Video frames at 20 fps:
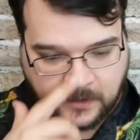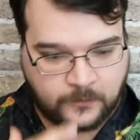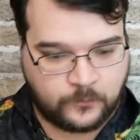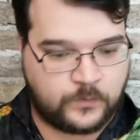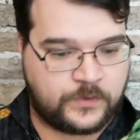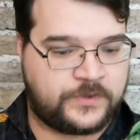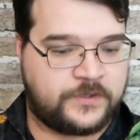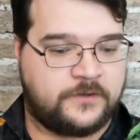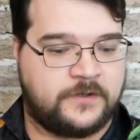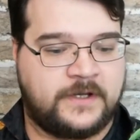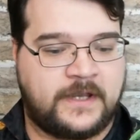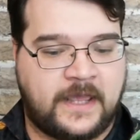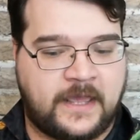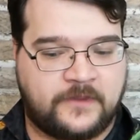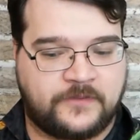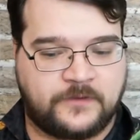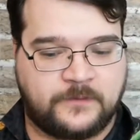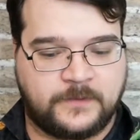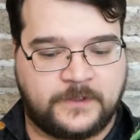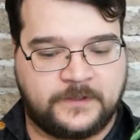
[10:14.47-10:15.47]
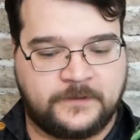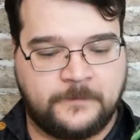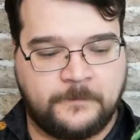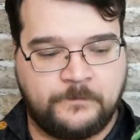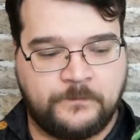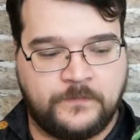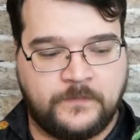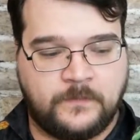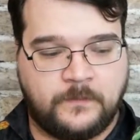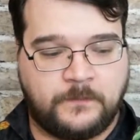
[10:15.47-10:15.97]
with your anathema,
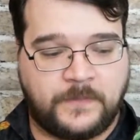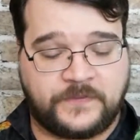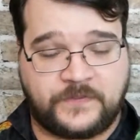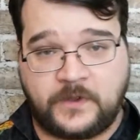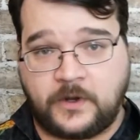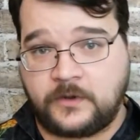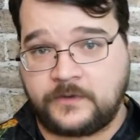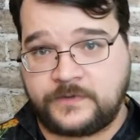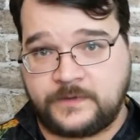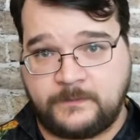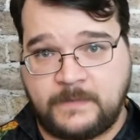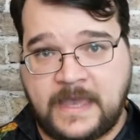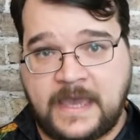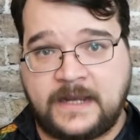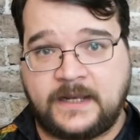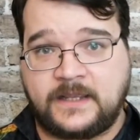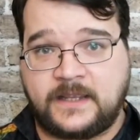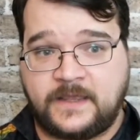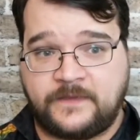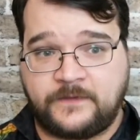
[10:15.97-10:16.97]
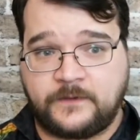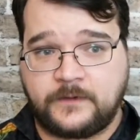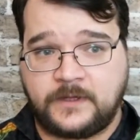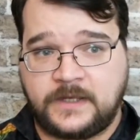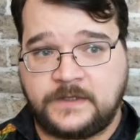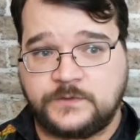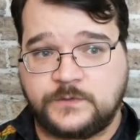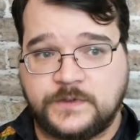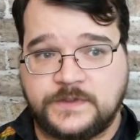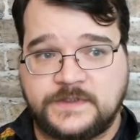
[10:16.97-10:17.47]
but they are thematic and they're
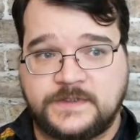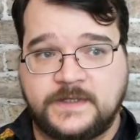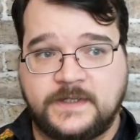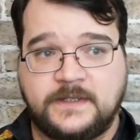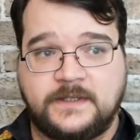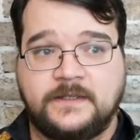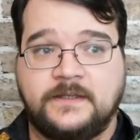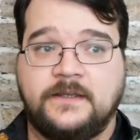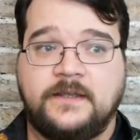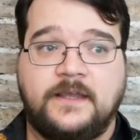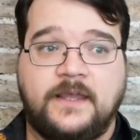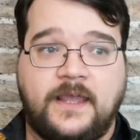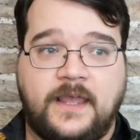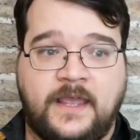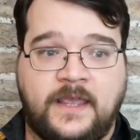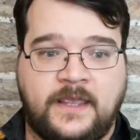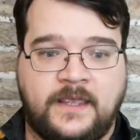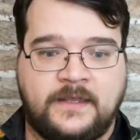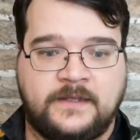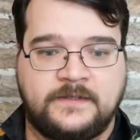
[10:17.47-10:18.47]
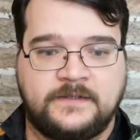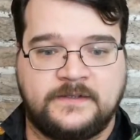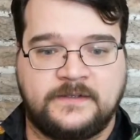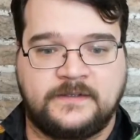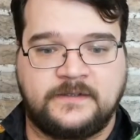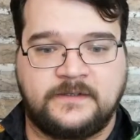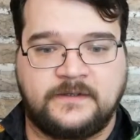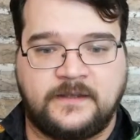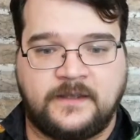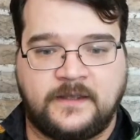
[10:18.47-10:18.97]
interesting, and
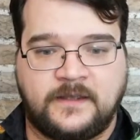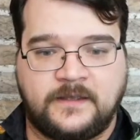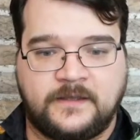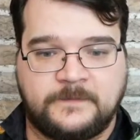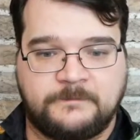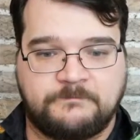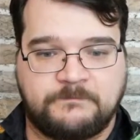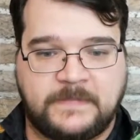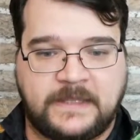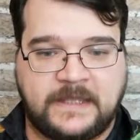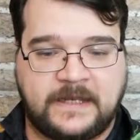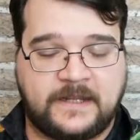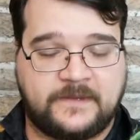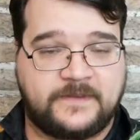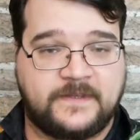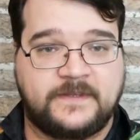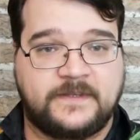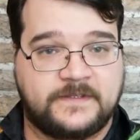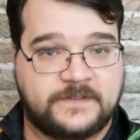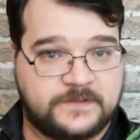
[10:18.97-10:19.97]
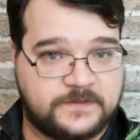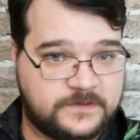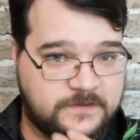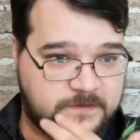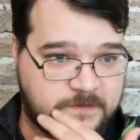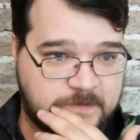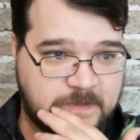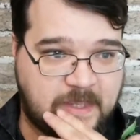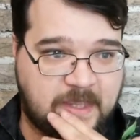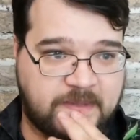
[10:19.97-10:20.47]
I think
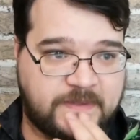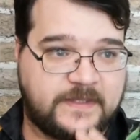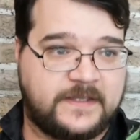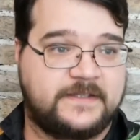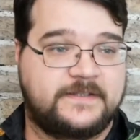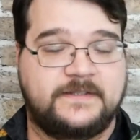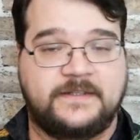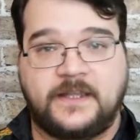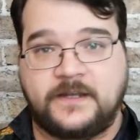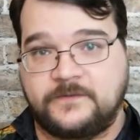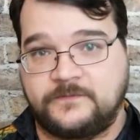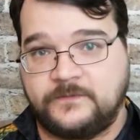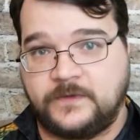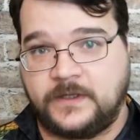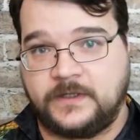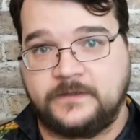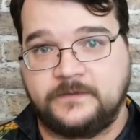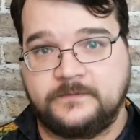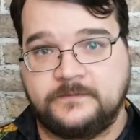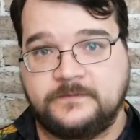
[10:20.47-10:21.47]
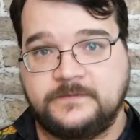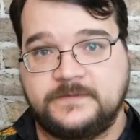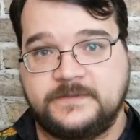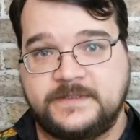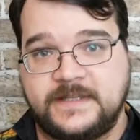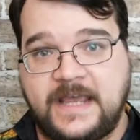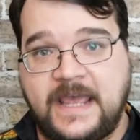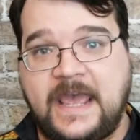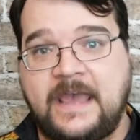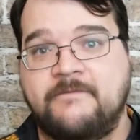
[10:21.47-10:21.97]
it's a lot of fun
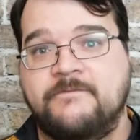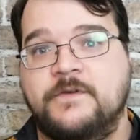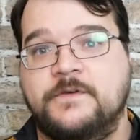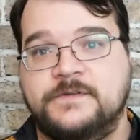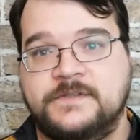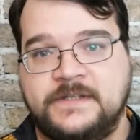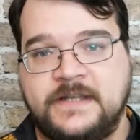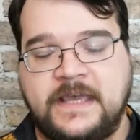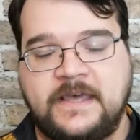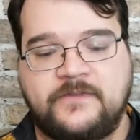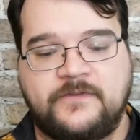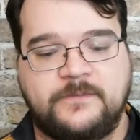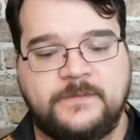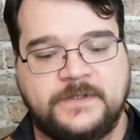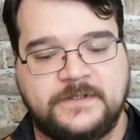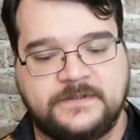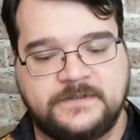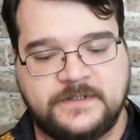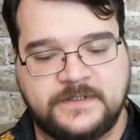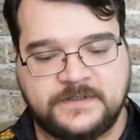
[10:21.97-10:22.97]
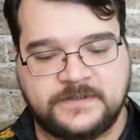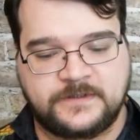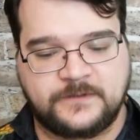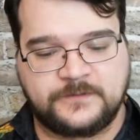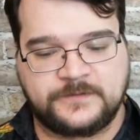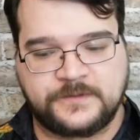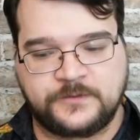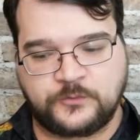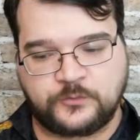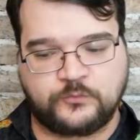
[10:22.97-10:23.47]
to have those anathema, just
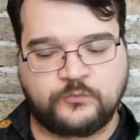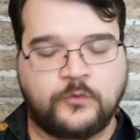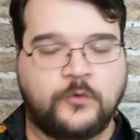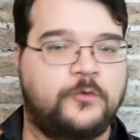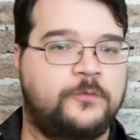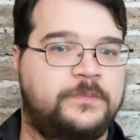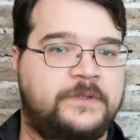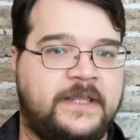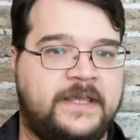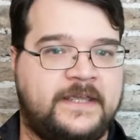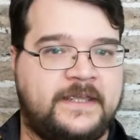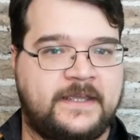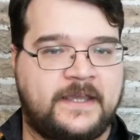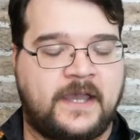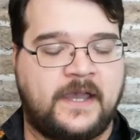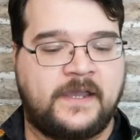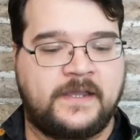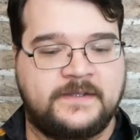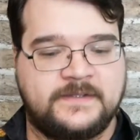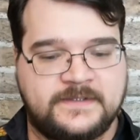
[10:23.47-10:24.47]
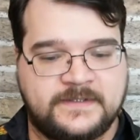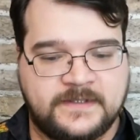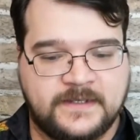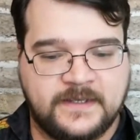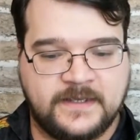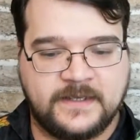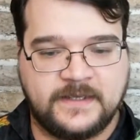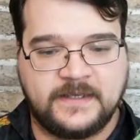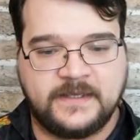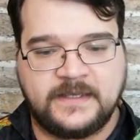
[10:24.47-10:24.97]
those little role-playing guides
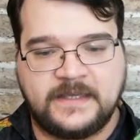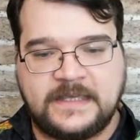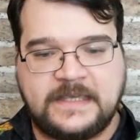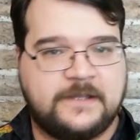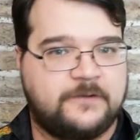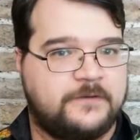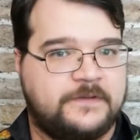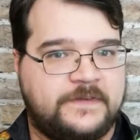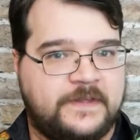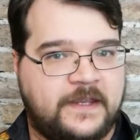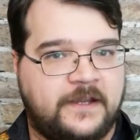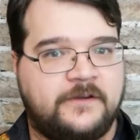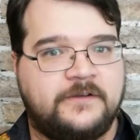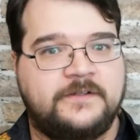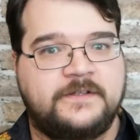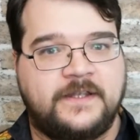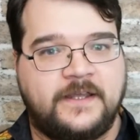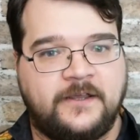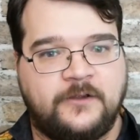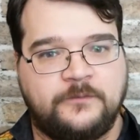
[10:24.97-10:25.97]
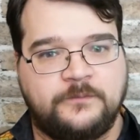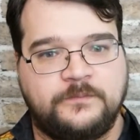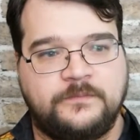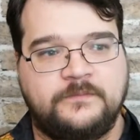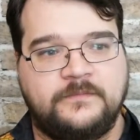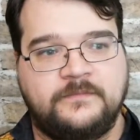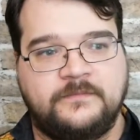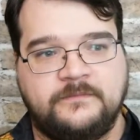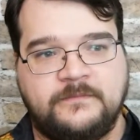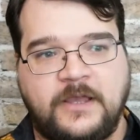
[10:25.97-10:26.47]
here and there to
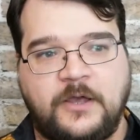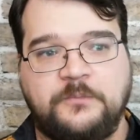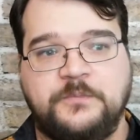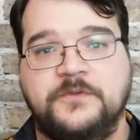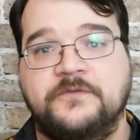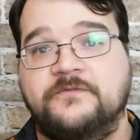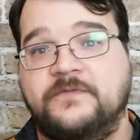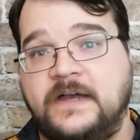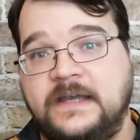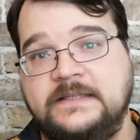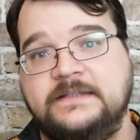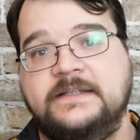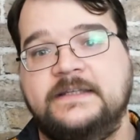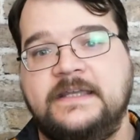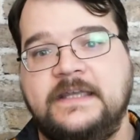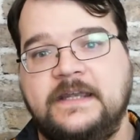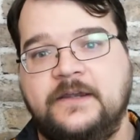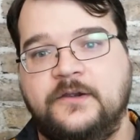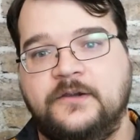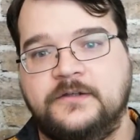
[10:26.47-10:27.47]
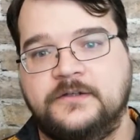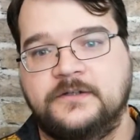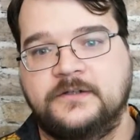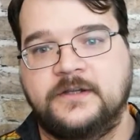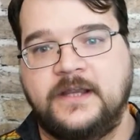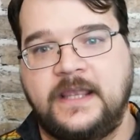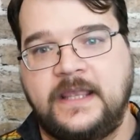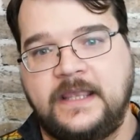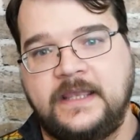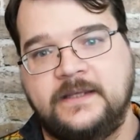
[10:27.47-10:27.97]
help you find the
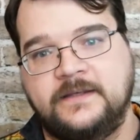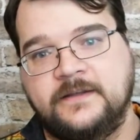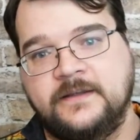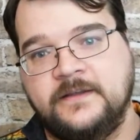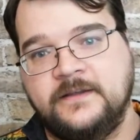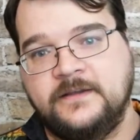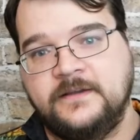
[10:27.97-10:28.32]
character and